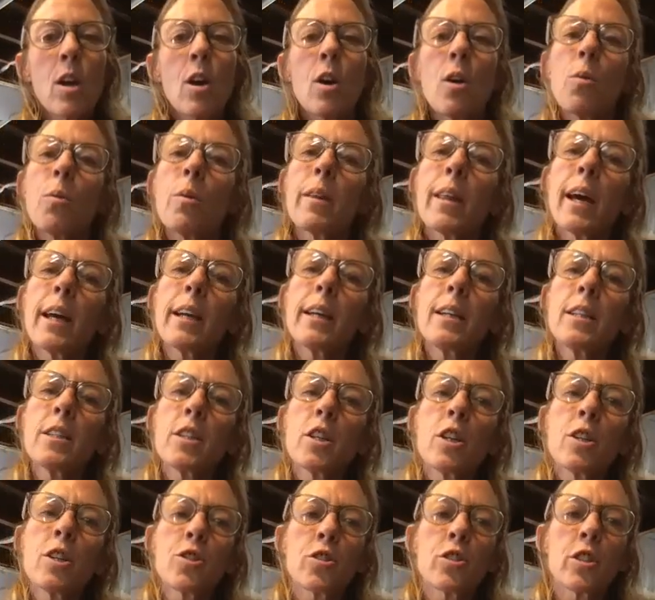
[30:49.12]
Well, that is
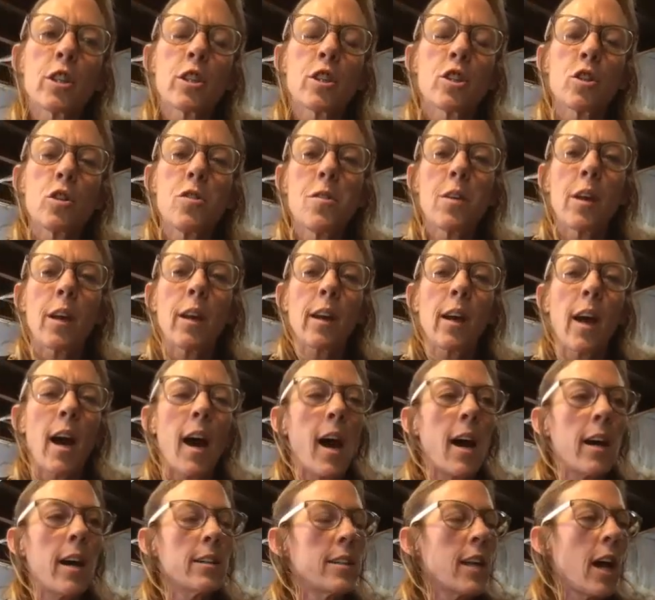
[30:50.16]
interesting. So you can
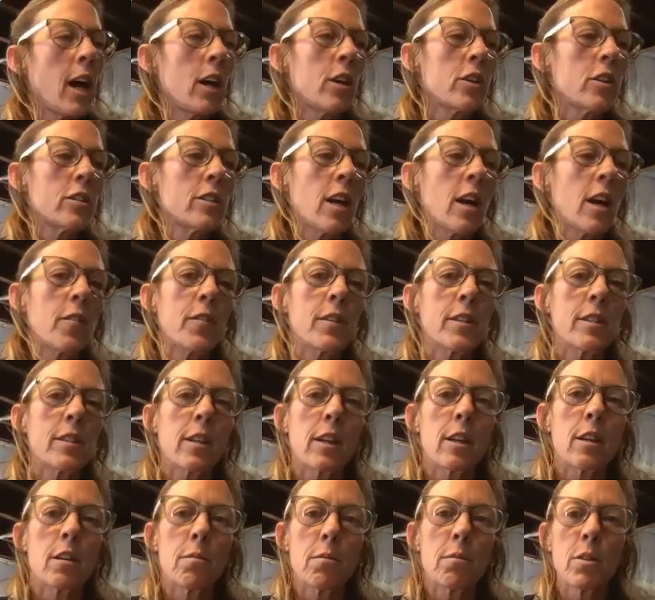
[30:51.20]
tell yourself it's
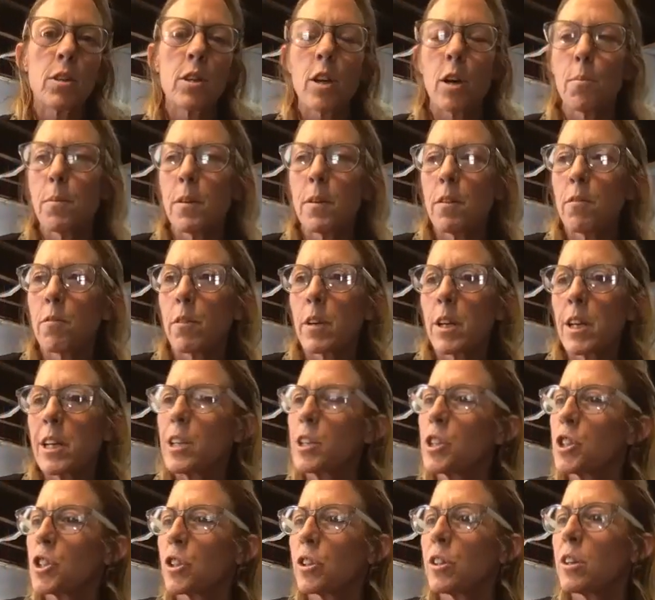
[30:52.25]
going to, you know, be
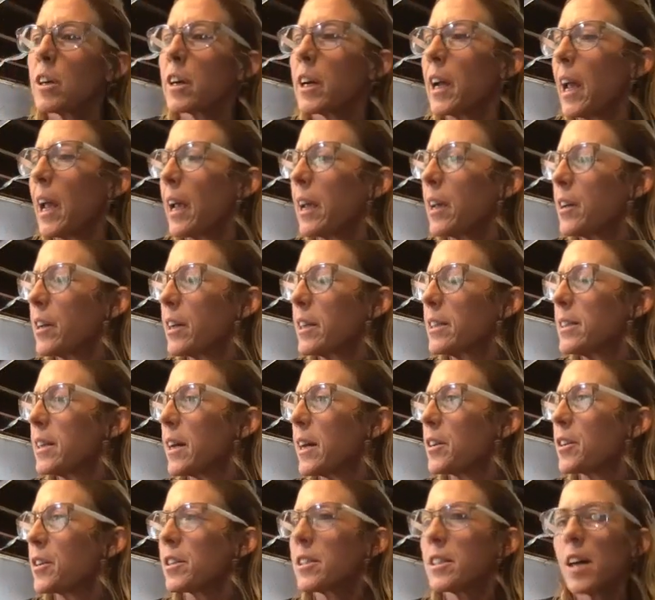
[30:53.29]
reassuring. You can tell
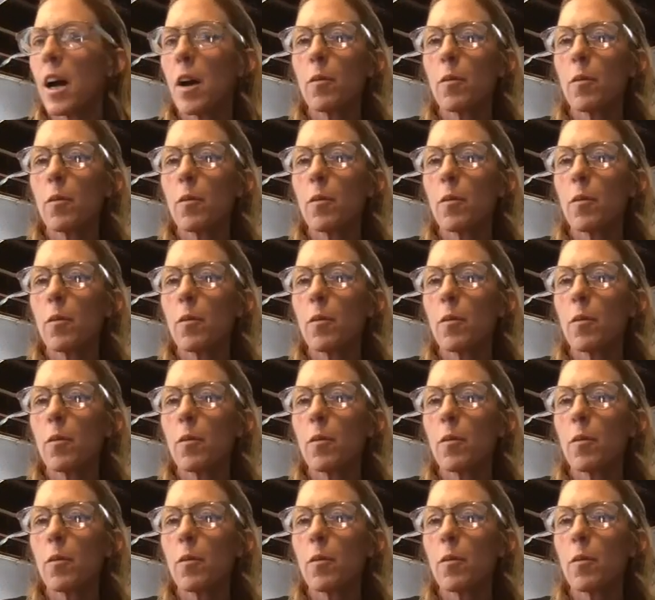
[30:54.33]
yourself.